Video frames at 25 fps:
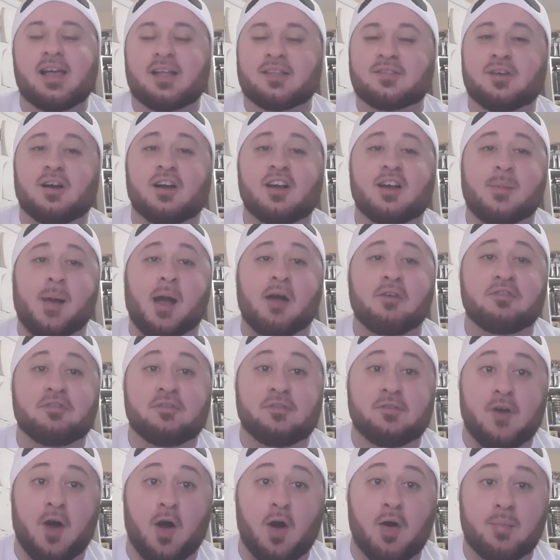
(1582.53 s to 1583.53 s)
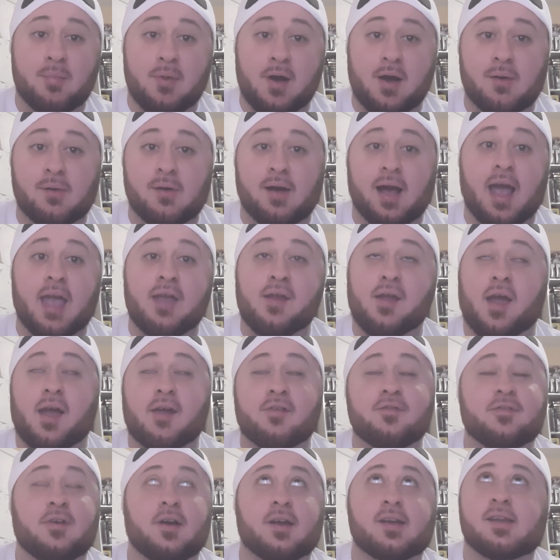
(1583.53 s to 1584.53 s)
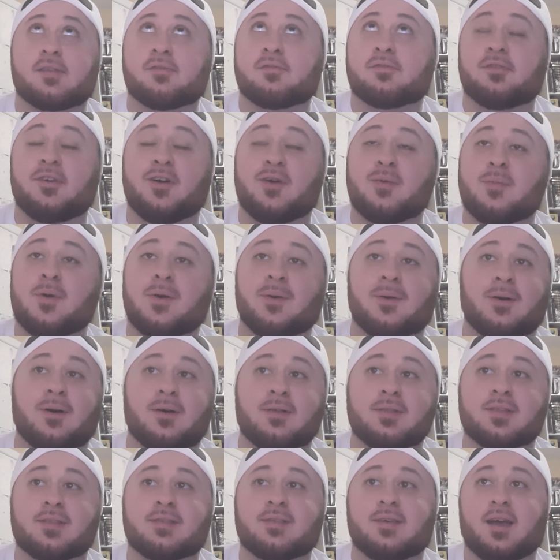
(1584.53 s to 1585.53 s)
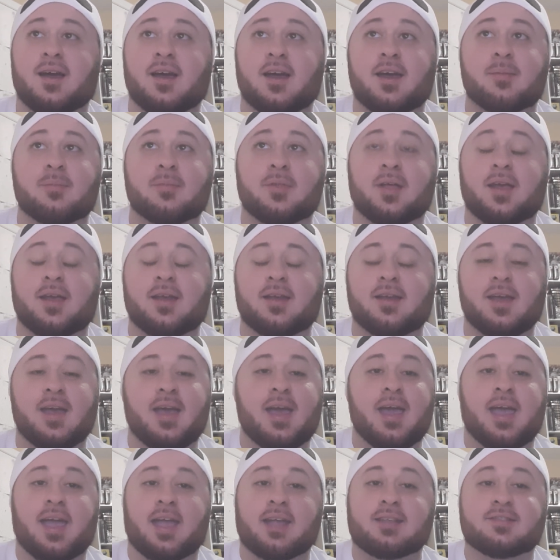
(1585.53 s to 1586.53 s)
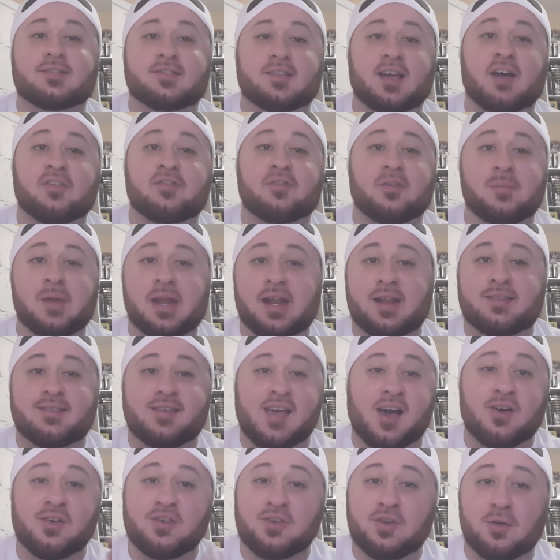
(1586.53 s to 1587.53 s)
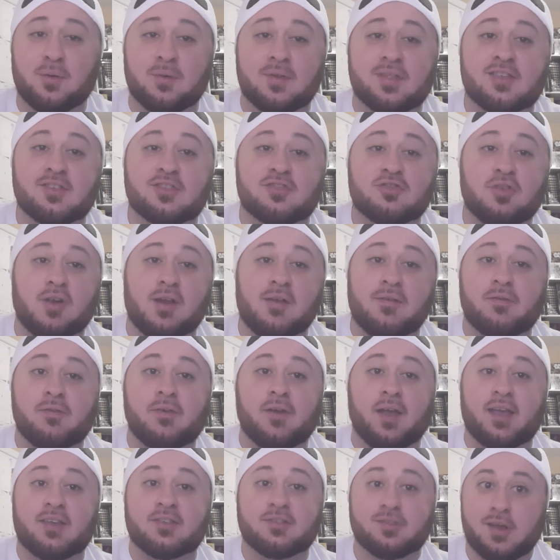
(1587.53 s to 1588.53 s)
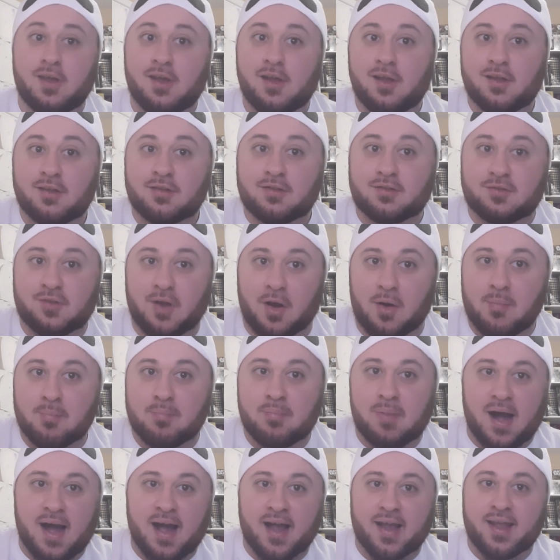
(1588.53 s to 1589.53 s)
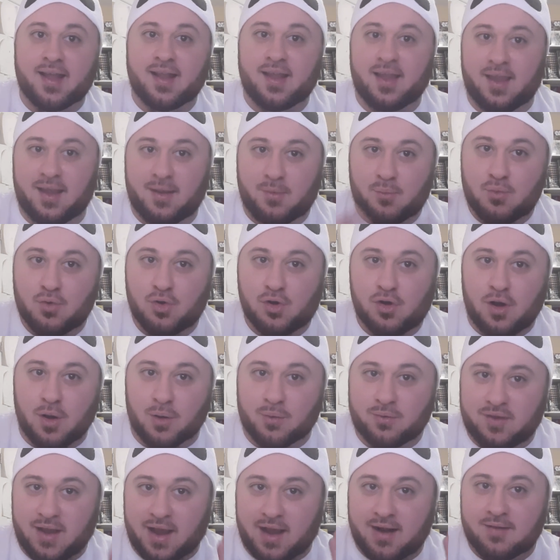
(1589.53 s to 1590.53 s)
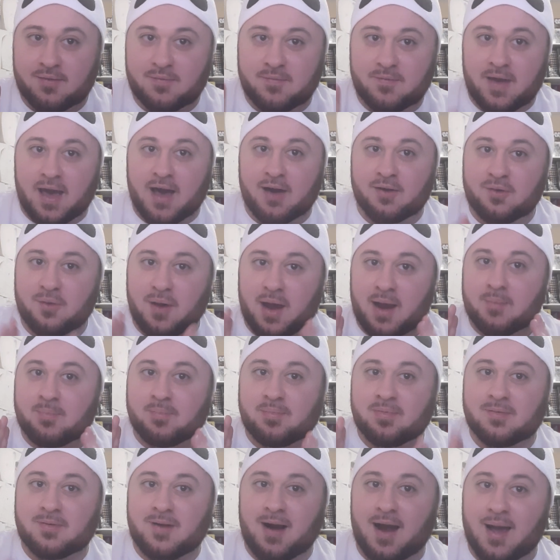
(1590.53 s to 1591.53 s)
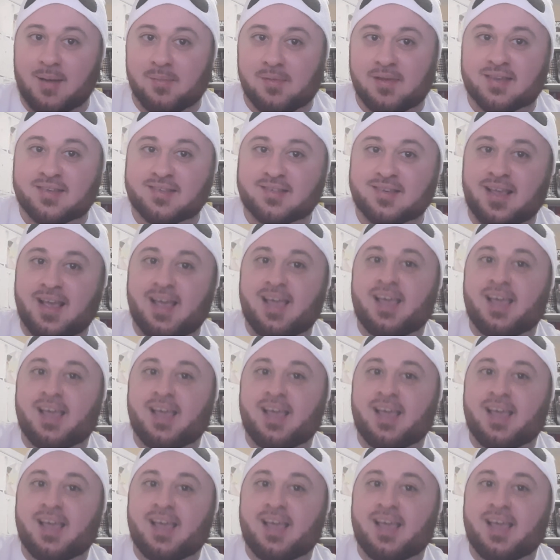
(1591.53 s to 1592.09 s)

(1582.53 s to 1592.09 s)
Talk about FOMO. I fucking FOMO all the time. Like, it's tough for me to tell you with a straight face, don't buy it, it will go down in value, I promise.